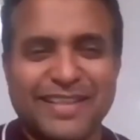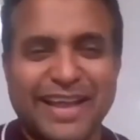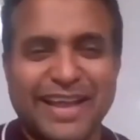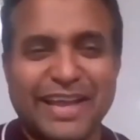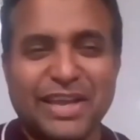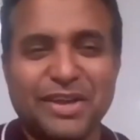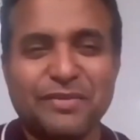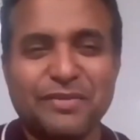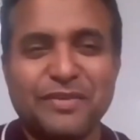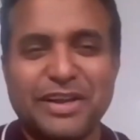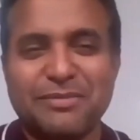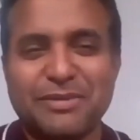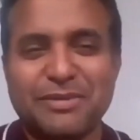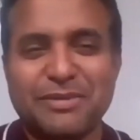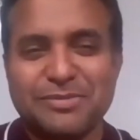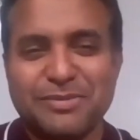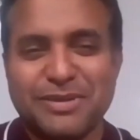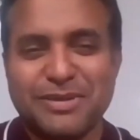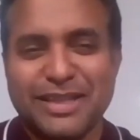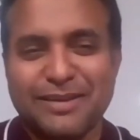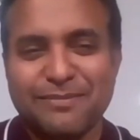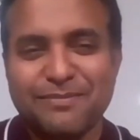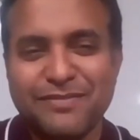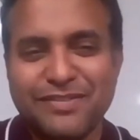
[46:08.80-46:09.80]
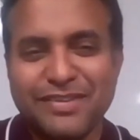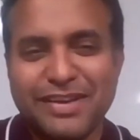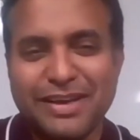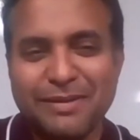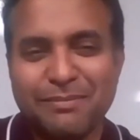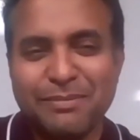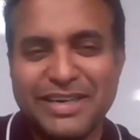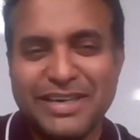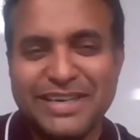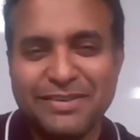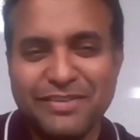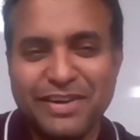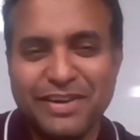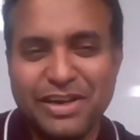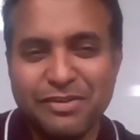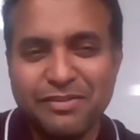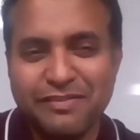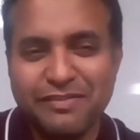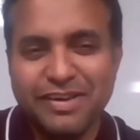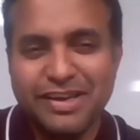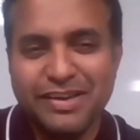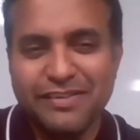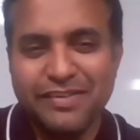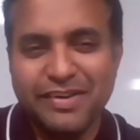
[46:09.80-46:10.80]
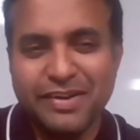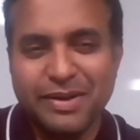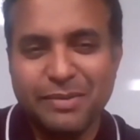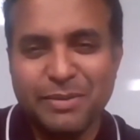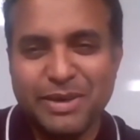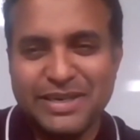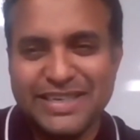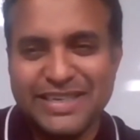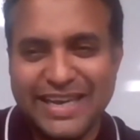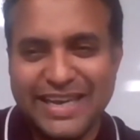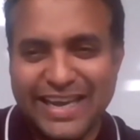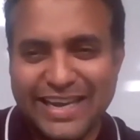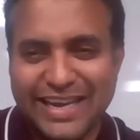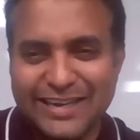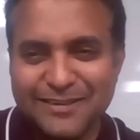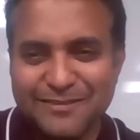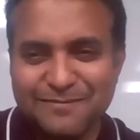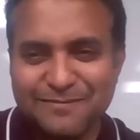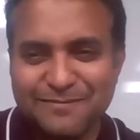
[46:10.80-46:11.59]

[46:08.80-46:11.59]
Thank you very much, brother. Meet, will you, we'll meet again.